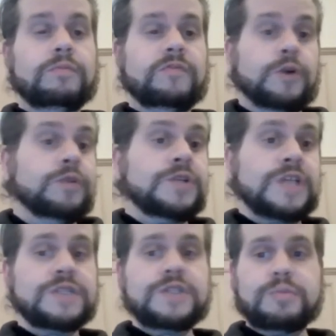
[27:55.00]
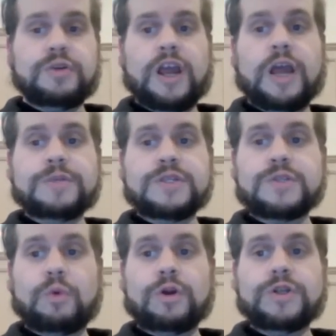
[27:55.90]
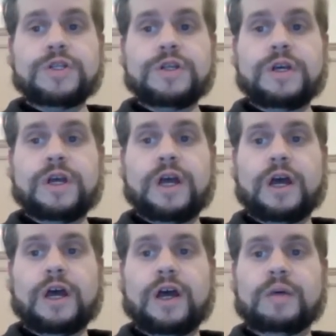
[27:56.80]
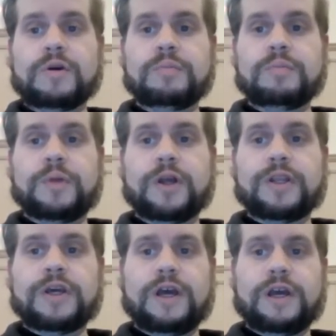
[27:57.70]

Further testing perhaps is warranted, but